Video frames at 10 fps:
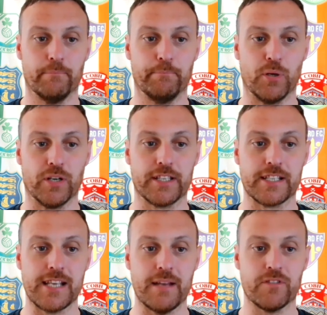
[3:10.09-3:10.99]
But at the
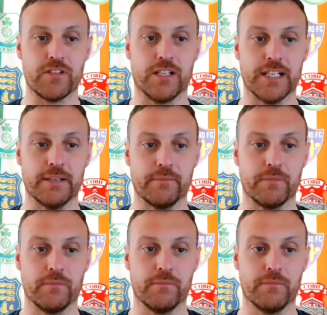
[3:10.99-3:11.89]
same
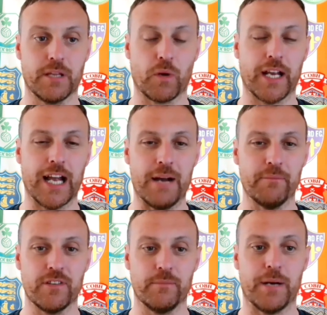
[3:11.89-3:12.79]
time, they were
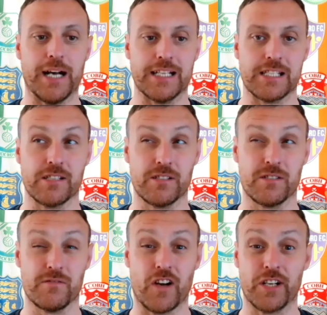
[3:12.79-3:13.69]
Campton
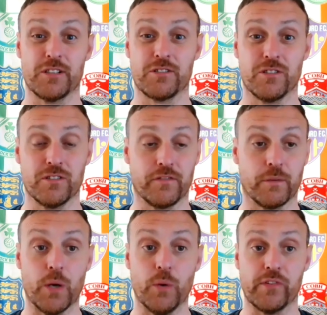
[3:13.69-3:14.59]
Pats' final third for
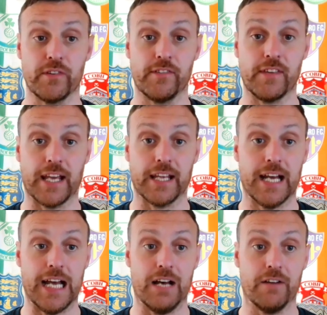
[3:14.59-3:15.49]
most of the second
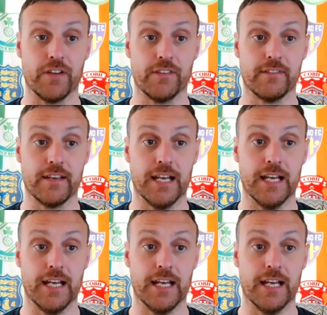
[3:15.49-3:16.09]
half. And,